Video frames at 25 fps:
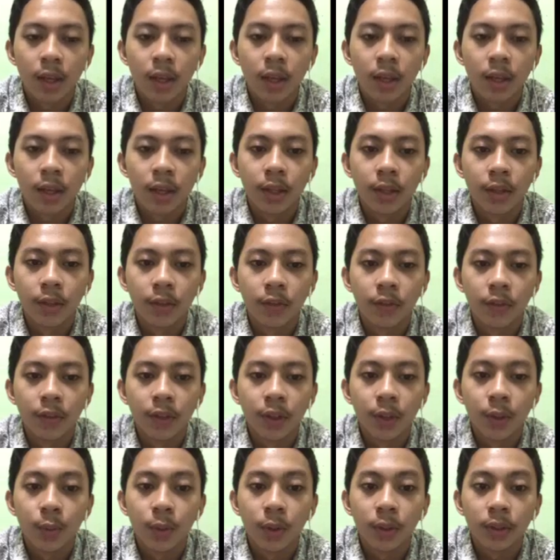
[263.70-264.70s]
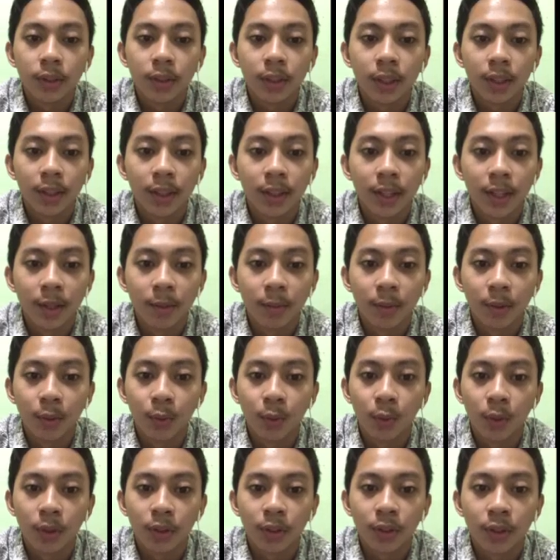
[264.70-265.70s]
Individuals can limit
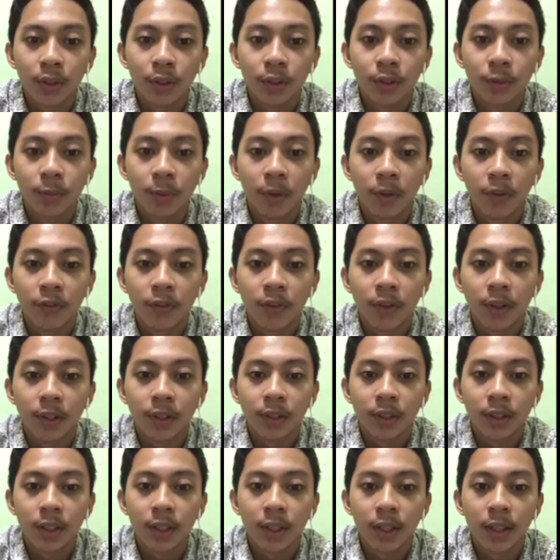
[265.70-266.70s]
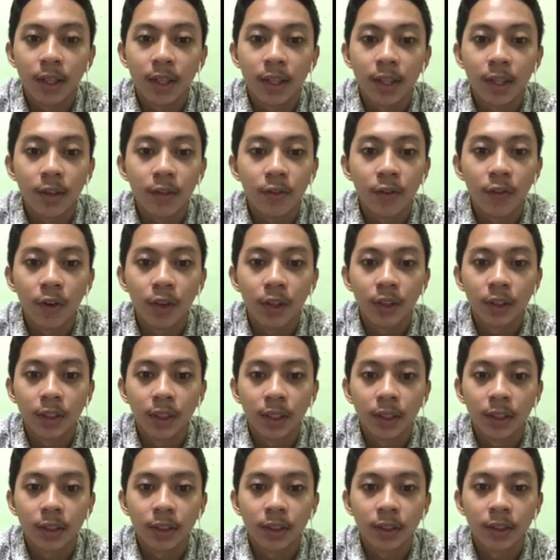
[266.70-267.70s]
water use by fixing leaky
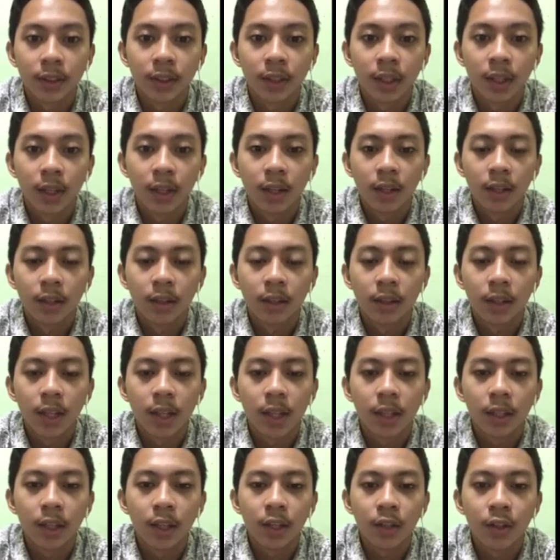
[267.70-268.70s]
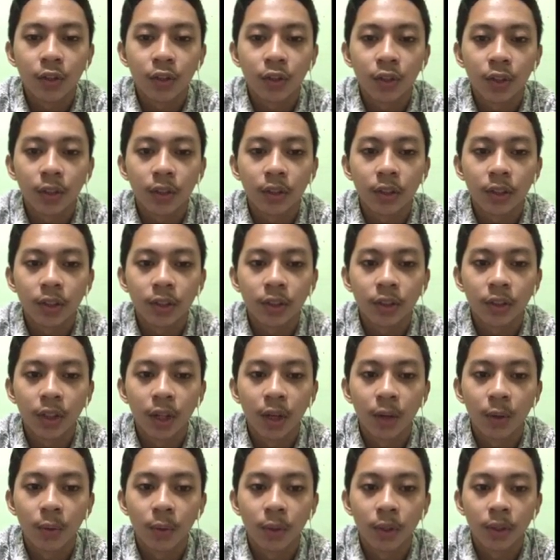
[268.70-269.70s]
faucets, taking shorter
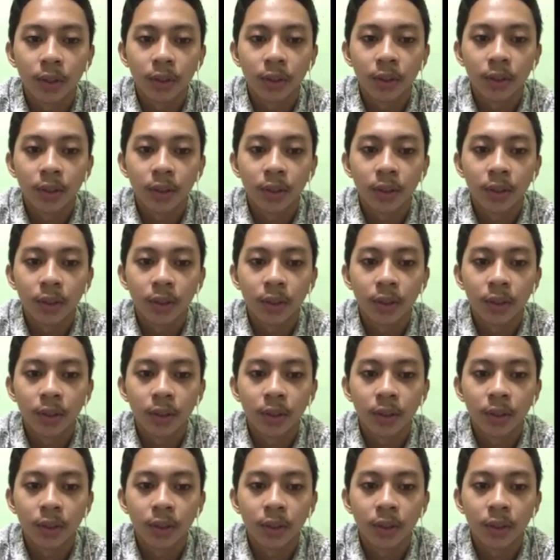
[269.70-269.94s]
showers,